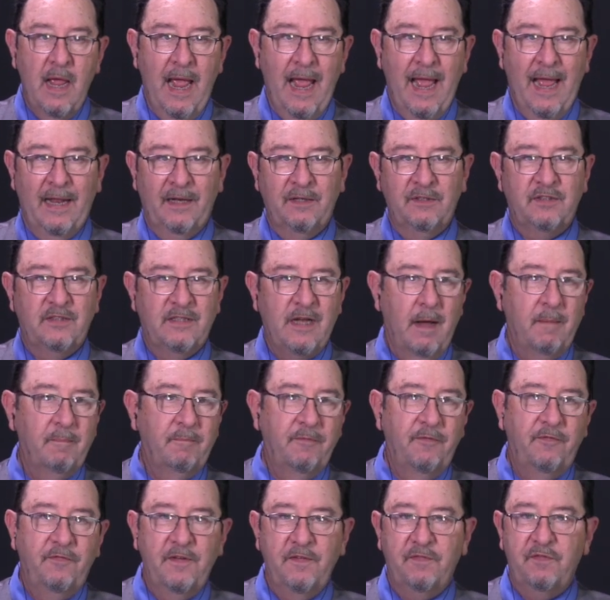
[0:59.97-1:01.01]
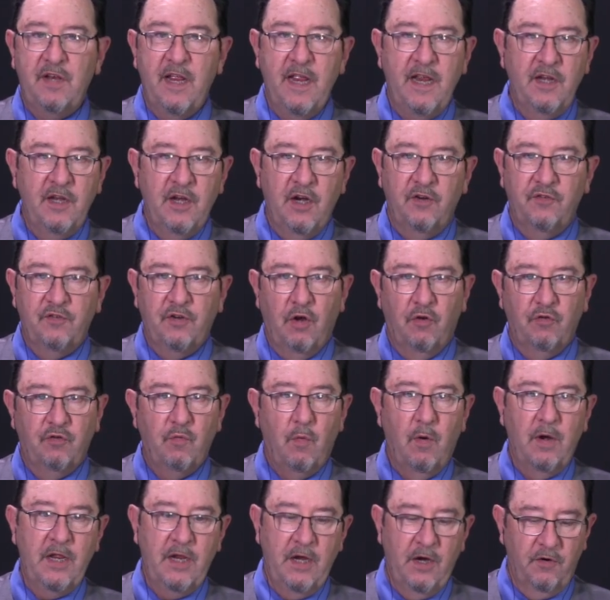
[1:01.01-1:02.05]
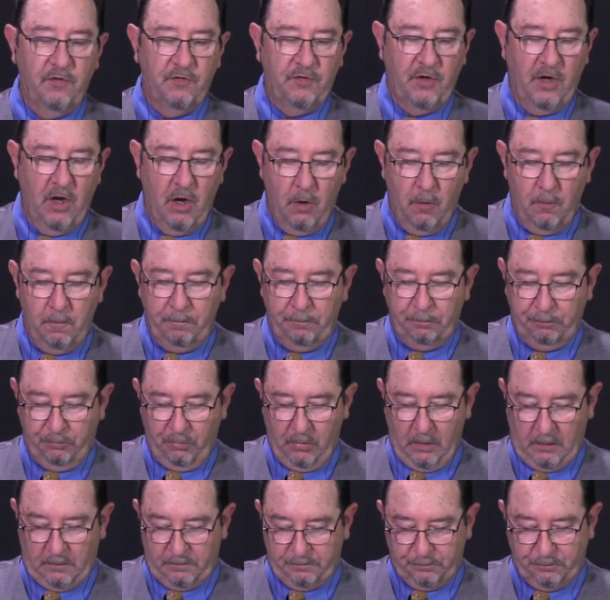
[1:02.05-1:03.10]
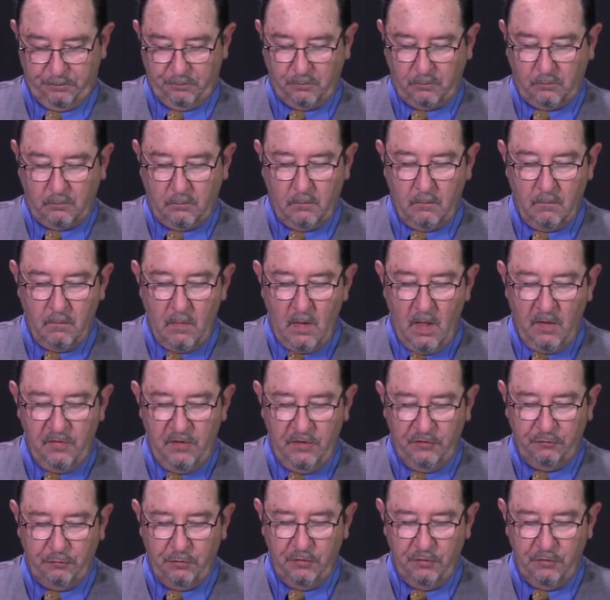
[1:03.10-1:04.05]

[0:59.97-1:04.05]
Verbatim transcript: And some 15 years ago, 20 years ago, this